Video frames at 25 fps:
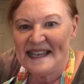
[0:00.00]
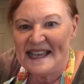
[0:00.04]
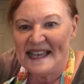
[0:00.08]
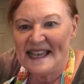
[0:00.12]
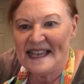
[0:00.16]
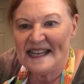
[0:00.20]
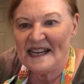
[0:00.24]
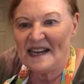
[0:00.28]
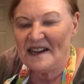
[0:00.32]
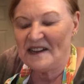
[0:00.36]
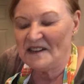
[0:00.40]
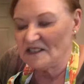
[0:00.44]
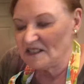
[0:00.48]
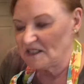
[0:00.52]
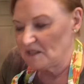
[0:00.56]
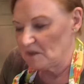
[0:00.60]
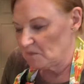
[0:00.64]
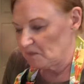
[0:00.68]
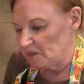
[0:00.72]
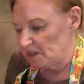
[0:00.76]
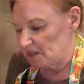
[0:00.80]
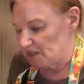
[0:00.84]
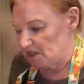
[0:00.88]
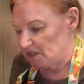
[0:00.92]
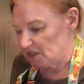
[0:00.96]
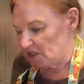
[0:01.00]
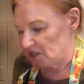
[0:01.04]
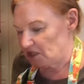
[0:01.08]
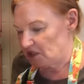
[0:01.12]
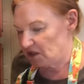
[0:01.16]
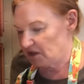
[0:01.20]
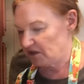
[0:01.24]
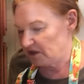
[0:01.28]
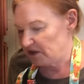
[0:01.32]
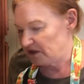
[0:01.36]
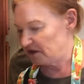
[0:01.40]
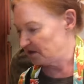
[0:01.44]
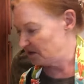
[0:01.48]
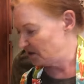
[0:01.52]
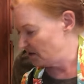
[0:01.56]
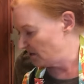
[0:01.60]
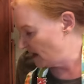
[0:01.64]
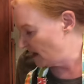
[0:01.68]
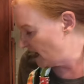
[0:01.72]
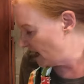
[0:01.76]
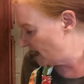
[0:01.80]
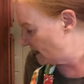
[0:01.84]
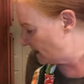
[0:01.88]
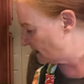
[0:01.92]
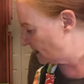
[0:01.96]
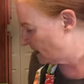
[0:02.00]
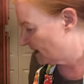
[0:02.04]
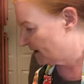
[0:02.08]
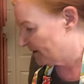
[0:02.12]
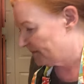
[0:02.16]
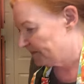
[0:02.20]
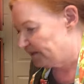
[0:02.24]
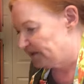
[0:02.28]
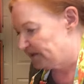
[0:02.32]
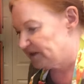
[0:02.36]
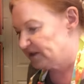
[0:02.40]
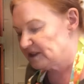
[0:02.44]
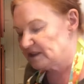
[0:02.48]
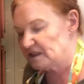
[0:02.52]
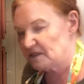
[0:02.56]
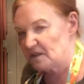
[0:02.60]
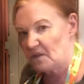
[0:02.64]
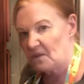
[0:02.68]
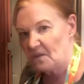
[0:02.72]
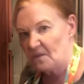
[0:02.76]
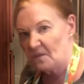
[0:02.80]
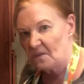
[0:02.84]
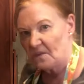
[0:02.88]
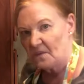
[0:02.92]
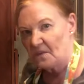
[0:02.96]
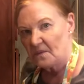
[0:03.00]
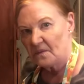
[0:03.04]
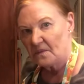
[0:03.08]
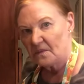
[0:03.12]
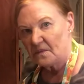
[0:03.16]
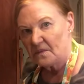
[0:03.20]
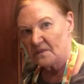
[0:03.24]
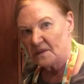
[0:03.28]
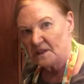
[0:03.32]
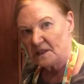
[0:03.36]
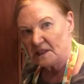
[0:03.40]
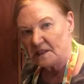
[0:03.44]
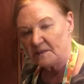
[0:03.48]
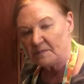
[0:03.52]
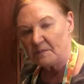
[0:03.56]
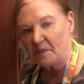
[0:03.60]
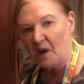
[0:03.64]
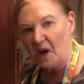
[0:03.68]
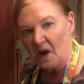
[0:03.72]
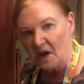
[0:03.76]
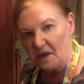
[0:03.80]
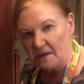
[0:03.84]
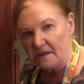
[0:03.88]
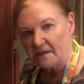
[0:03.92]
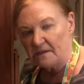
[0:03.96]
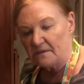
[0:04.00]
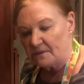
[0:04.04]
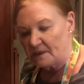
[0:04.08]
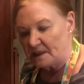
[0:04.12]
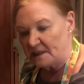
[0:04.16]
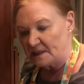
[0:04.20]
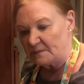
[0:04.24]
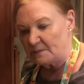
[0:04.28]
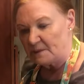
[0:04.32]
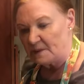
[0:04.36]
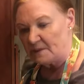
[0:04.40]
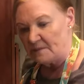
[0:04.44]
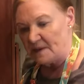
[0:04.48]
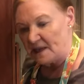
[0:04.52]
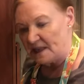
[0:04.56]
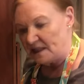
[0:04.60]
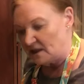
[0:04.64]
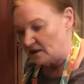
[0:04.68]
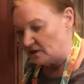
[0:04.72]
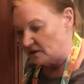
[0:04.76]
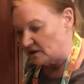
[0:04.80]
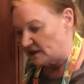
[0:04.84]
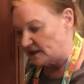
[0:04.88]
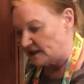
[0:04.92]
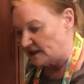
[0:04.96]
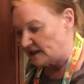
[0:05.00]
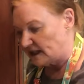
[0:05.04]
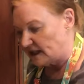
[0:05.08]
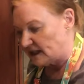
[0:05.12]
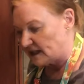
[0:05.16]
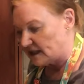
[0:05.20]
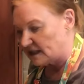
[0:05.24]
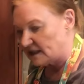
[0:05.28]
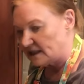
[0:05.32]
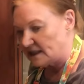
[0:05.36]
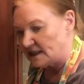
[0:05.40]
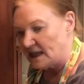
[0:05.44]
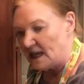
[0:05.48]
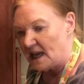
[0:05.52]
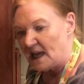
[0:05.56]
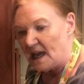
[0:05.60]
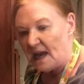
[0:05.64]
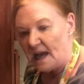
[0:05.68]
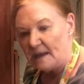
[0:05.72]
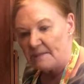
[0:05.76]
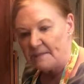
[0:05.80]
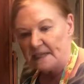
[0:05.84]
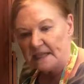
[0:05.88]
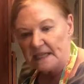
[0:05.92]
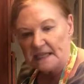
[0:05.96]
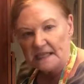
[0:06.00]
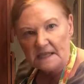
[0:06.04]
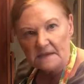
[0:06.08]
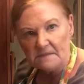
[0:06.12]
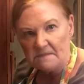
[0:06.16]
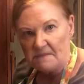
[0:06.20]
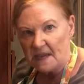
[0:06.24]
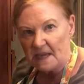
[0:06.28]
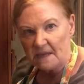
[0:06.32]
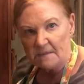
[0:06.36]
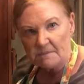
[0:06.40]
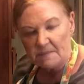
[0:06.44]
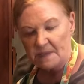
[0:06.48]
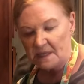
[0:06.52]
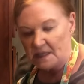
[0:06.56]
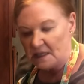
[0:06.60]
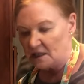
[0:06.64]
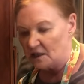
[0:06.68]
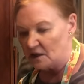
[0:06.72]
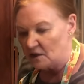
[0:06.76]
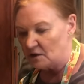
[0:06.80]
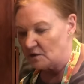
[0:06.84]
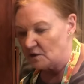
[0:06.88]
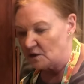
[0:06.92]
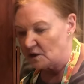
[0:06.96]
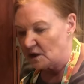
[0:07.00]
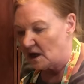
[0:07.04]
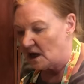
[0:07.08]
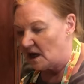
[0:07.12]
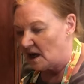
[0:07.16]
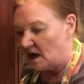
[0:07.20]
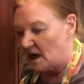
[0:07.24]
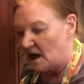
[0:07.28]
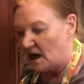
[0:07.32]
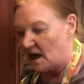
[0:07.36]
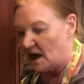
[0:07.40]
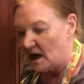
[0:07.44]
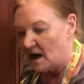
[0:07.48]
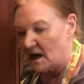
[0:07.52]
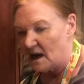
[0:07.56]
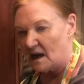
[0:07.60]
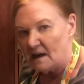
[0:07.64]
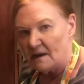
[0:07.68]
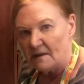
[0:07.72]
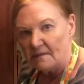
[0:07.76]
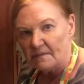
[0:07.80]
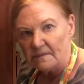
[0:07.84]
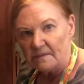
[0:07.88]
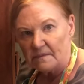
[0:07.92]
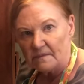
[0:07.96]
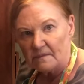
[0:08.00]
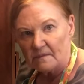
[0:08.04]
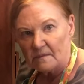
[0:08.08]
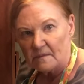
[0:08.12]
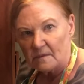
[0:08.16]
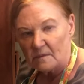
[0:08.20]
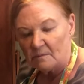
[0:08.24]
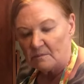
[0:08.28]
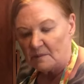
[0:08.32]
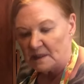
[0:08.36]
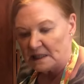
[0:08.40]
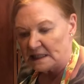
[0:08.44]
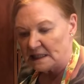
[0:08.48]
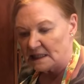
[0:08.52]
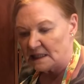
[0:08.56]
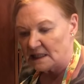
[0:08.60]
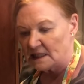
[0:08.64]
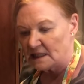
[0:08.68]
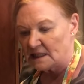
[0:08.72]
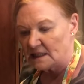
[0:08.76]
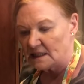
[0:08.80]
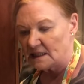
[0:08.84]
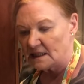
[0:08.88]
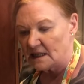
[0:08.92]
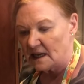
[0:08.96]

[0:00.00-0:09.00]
And I also wanted to show you that, um, so just part of the recipe made those six. I mean, I didn't make big, huge um, biscuits.